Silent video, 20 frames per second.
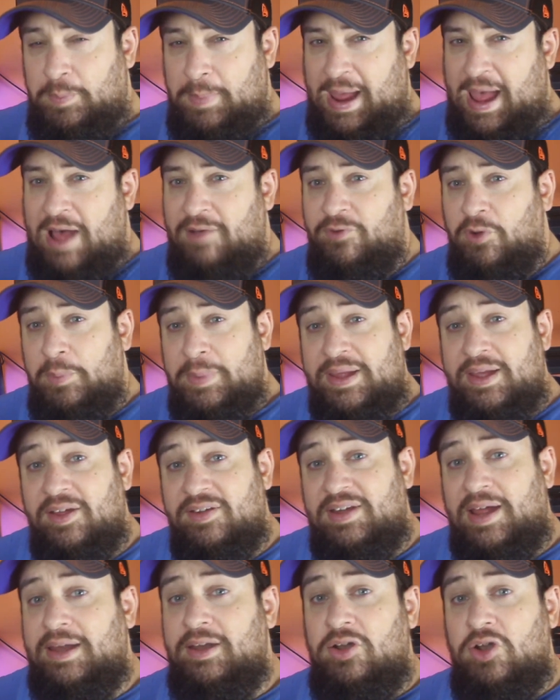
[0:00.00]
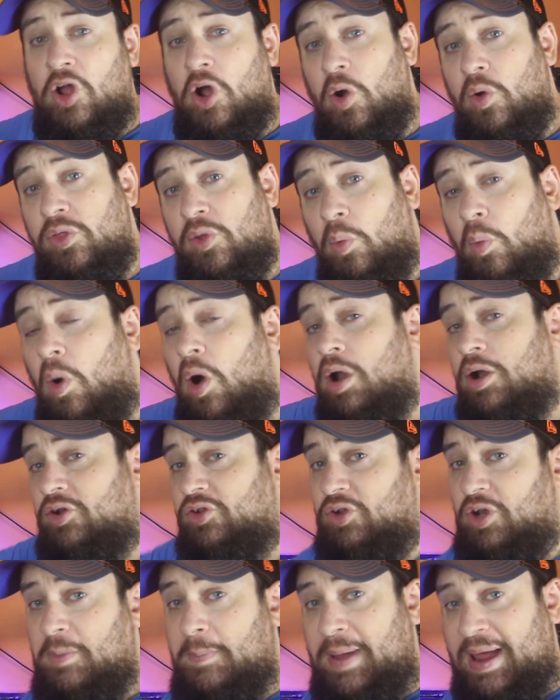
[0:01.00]
baffle because I know the water
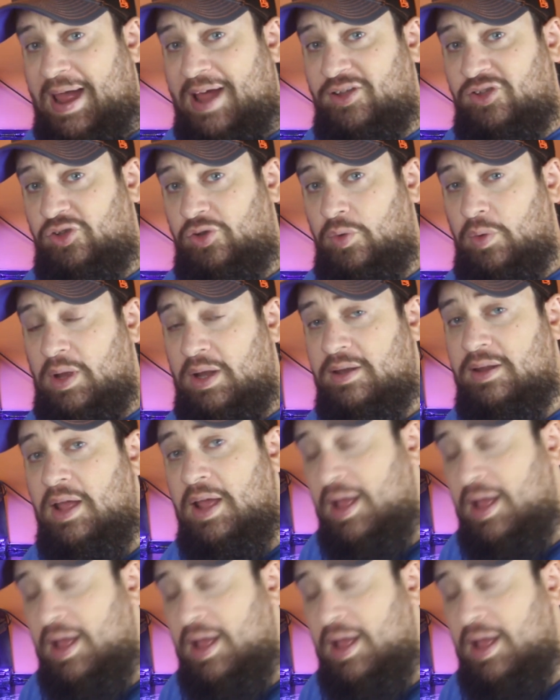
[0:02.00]
is going to pass through it.